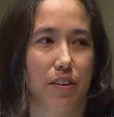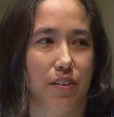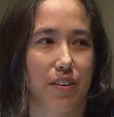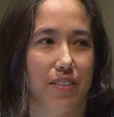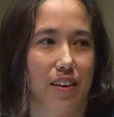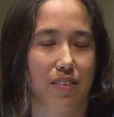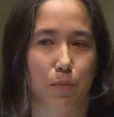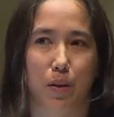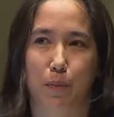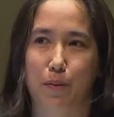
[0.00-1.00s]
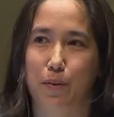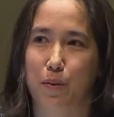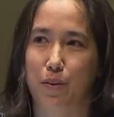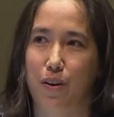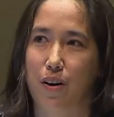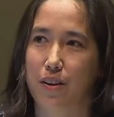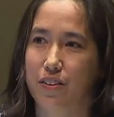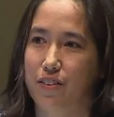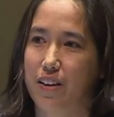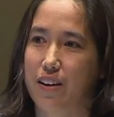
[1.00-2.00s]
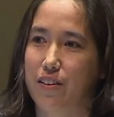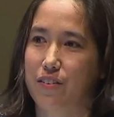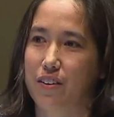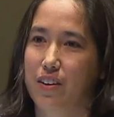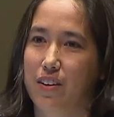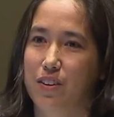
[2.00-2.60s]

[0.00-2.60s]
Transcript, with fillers: secret that the people who are on the ground